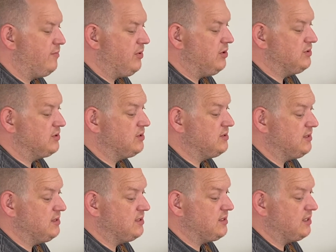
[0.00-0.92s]
blue SCSI
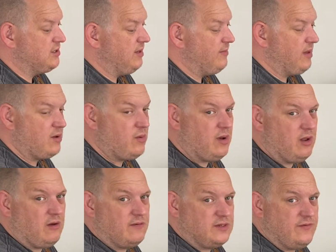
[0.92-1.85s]
does actually make quite a lot
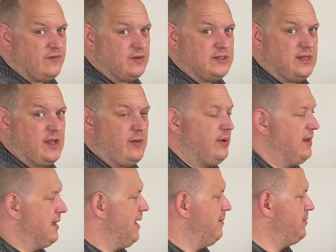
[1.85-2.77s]
of difference in opening
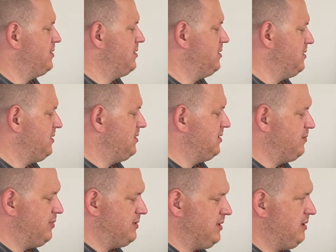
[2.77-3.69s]
apps because this is
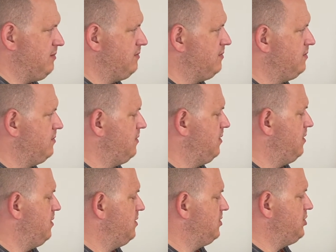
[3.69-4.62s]
busy
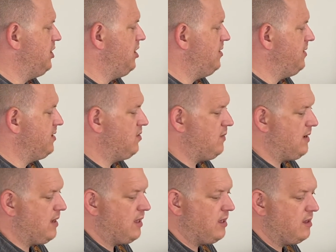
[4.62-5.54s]
churning
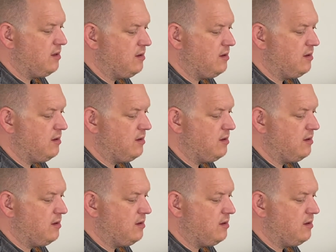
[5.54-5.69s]
away.